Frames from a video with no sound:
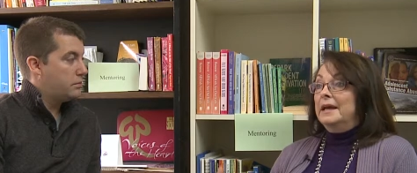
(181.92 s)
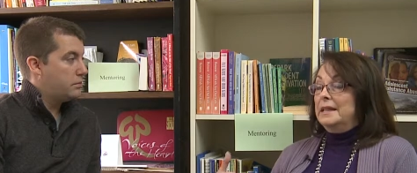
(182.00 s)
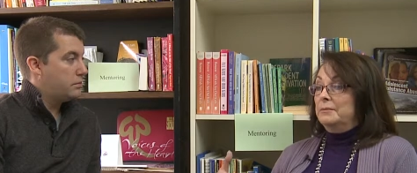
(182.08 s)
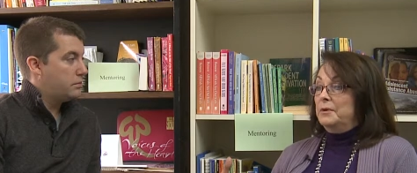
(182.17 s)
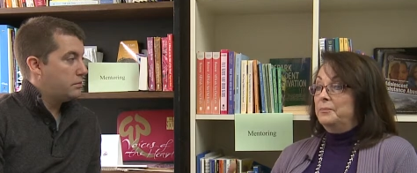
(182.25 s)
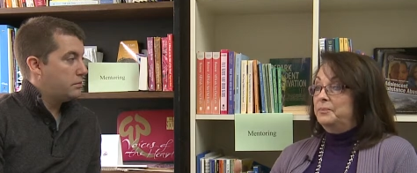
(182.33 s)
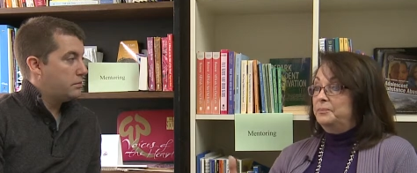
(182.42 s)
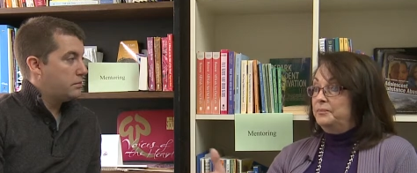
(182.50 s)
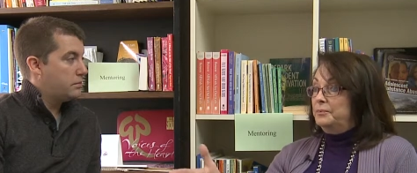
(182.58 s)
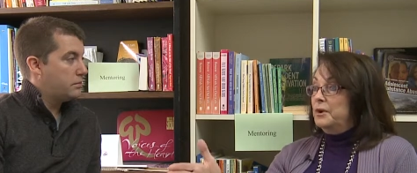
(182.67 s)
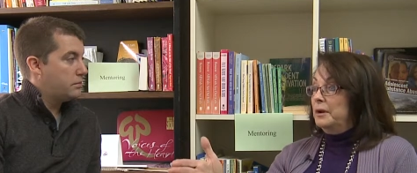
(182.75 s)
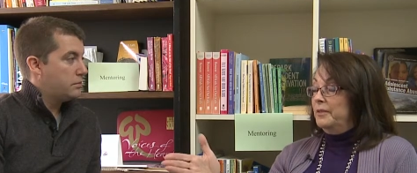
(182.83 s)
Speaker 1: and then we
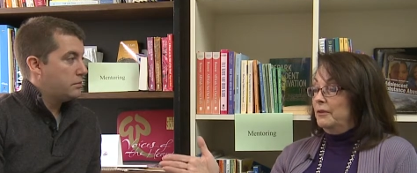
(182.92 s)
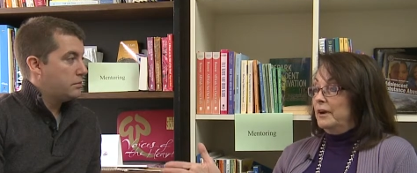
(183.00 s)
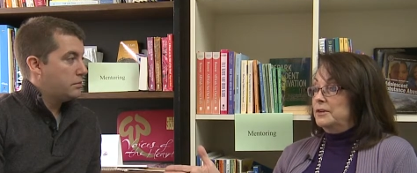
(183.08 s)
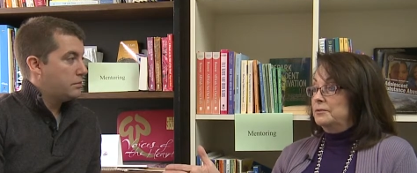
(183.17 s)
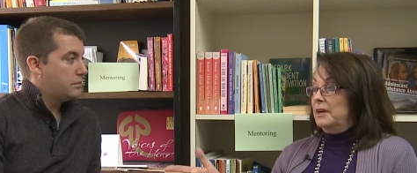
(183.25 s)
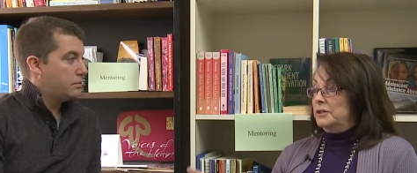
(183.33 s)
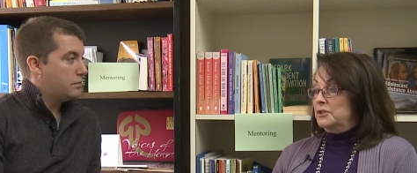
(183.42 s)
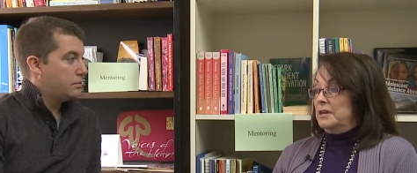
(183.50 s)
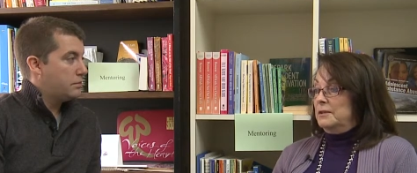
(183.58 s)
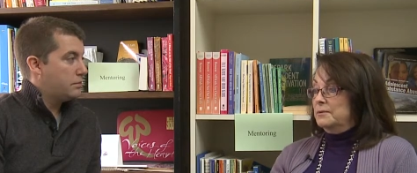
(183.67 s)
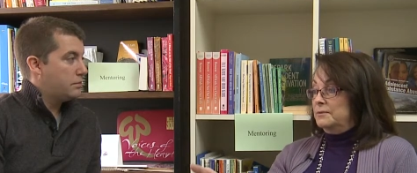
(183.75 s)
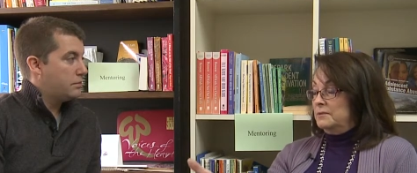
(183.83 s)
point them in the right
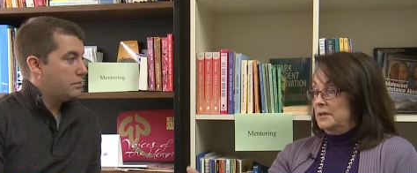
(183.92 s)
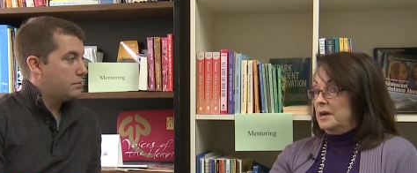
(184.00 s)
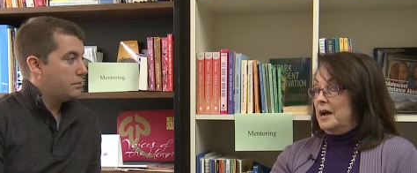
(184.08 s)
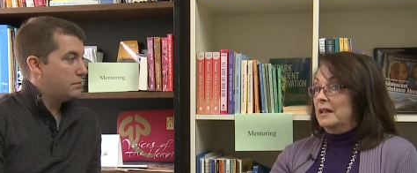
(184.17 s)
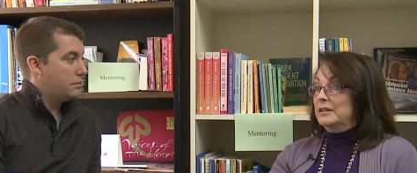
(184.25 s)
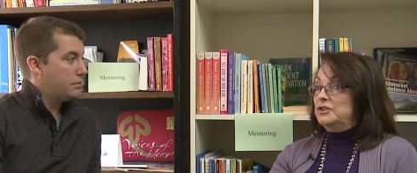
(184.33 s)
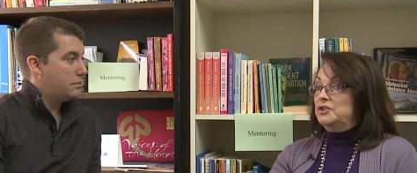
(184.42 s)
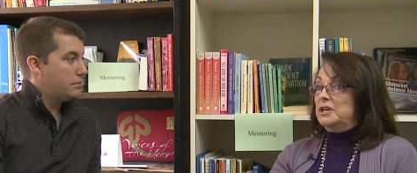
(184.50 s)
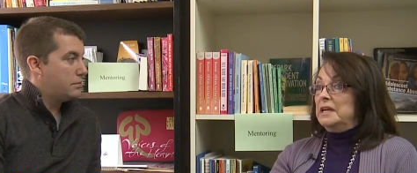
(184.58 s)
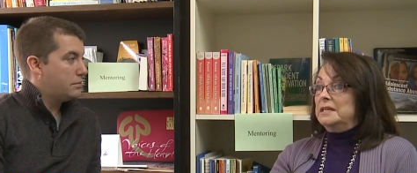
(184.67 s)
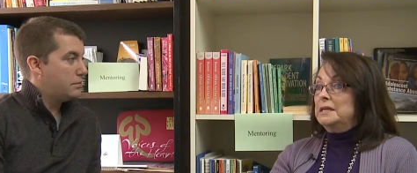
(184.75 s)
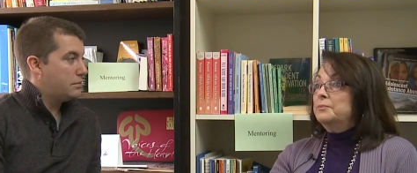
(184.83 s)
direction, either through the college
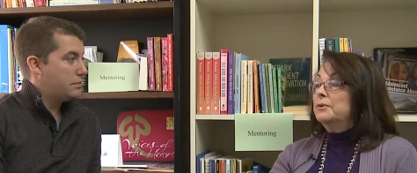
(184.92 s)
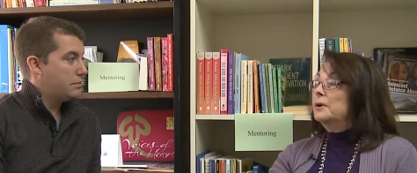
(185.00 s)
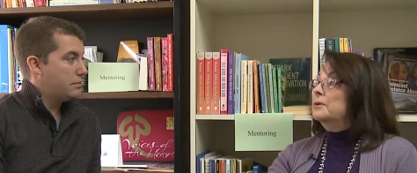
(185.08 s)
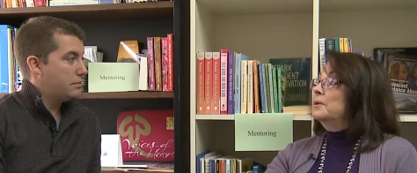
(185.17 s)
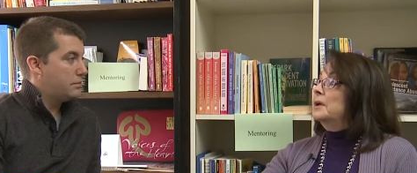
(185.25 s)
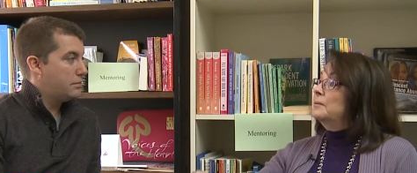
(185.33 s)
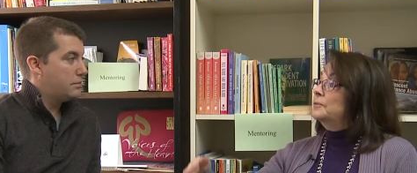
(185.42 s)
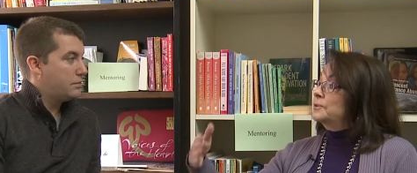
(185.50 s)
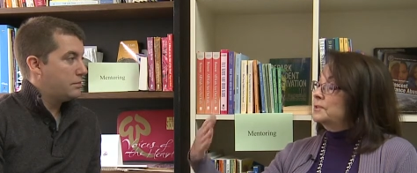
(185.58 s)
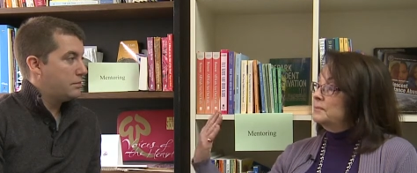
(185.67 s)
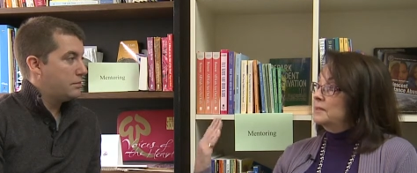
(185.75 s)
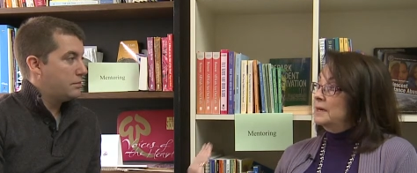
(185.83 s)
GED program
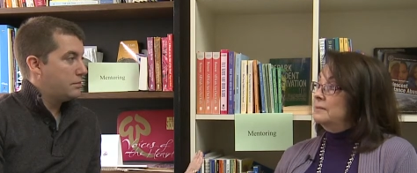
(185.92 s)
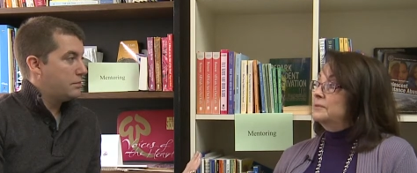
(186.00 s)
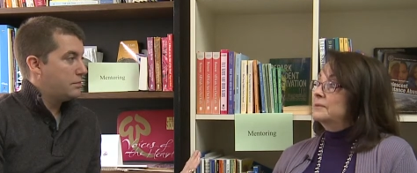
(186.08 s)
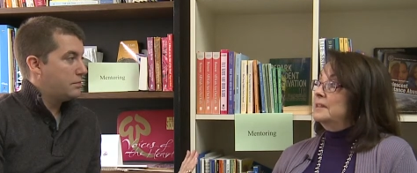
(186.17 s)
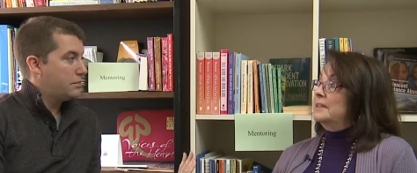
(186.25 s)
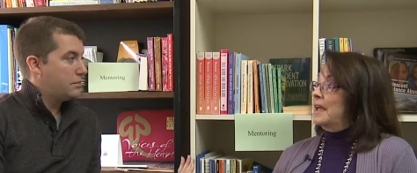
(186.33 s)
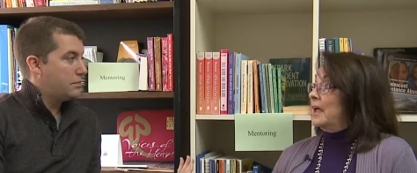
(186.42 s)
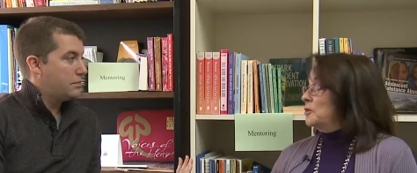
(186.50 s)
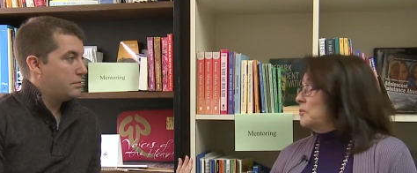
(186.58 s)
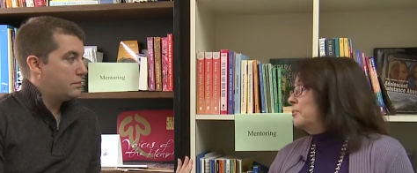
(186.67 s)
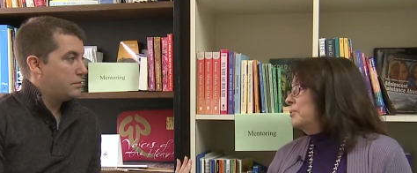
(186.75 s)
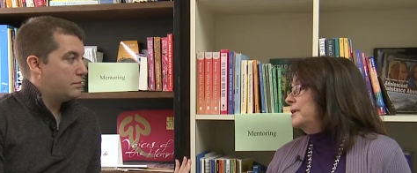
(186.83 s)
or sometimes the
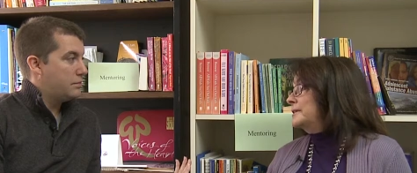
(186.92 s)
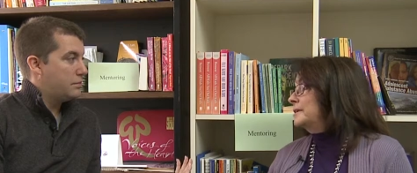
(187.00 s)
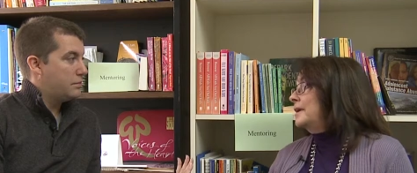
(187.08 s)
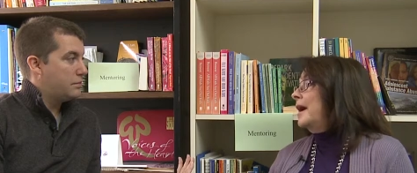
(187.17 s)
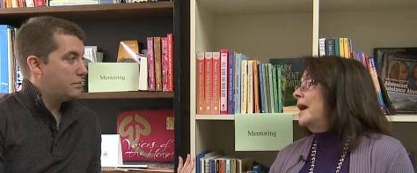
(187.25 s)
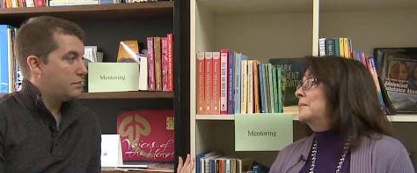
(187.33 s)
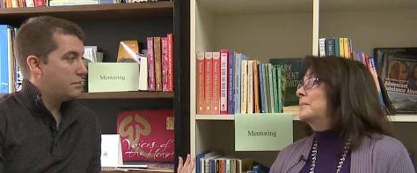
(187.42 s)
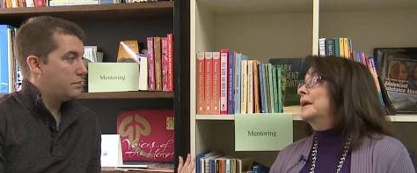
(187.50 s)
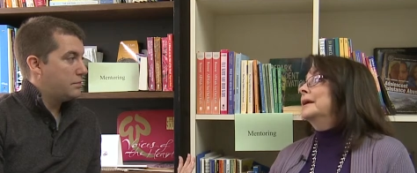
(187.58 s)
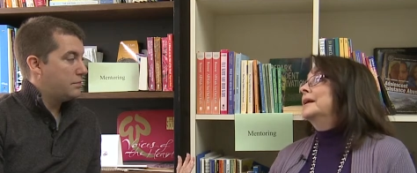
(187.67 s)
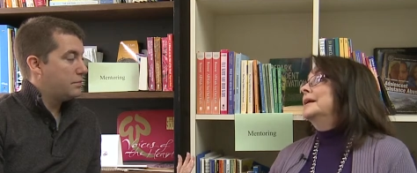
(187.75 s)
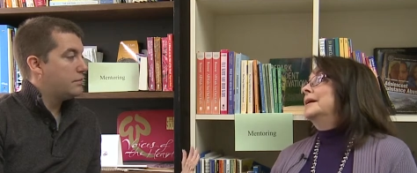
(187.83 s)
Acre Points
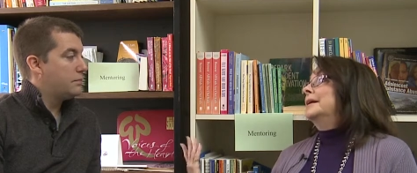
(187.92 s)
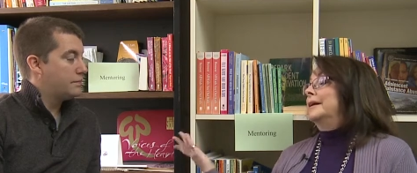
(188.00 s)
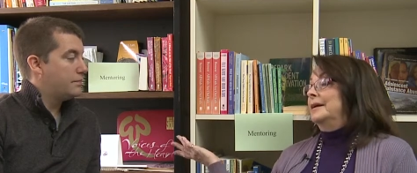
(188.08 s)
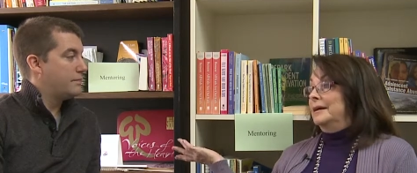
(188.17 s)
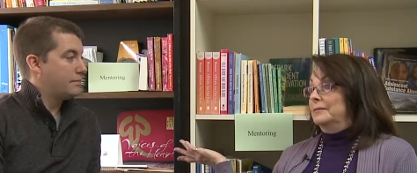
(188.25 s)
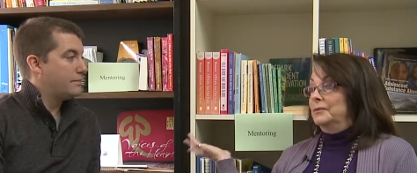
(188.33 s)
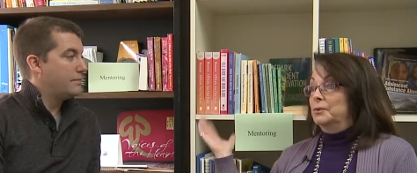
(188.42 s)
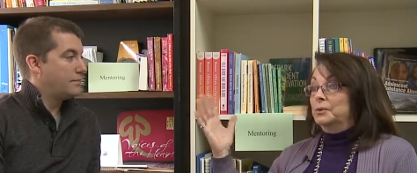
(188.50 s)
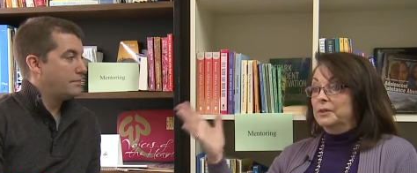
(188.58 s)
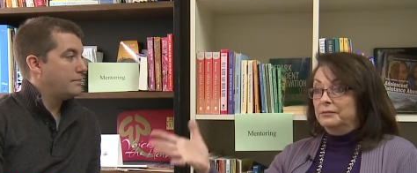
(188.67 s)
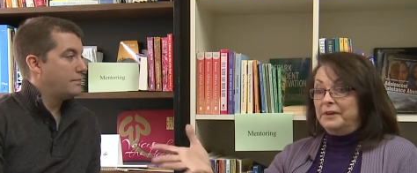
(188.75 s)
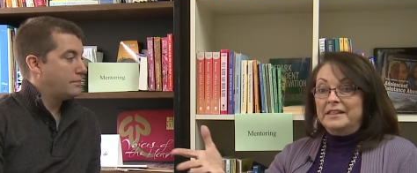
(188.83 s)
Academy,
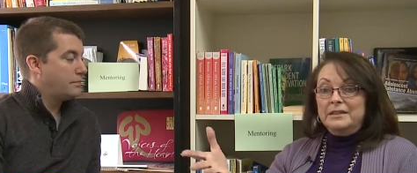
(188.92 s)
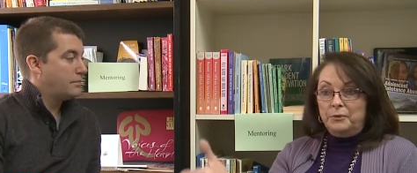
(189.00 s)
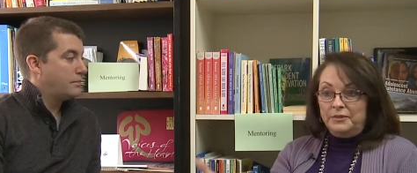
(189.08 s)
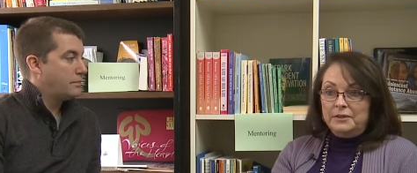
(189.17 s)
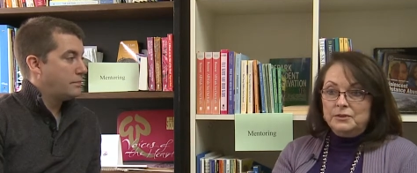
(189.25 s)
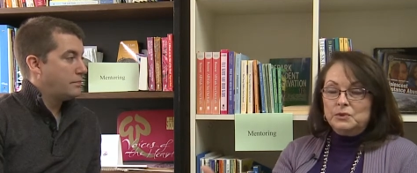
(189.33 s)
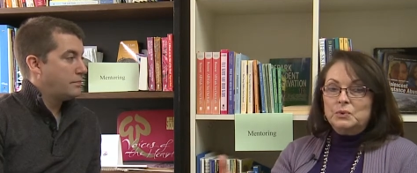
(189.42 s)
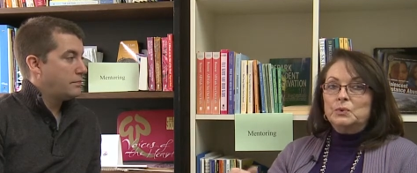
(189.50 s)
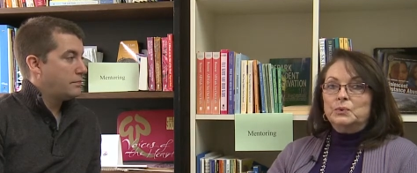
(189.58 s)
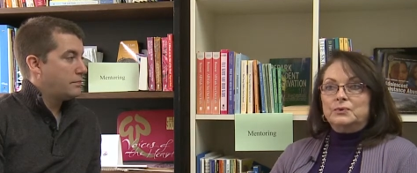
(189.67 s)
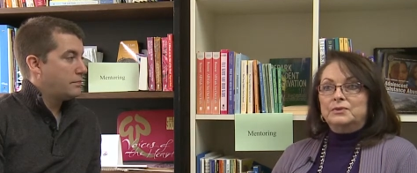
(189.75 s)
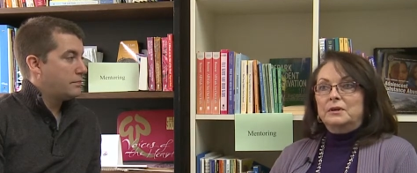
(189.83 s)
or within schools.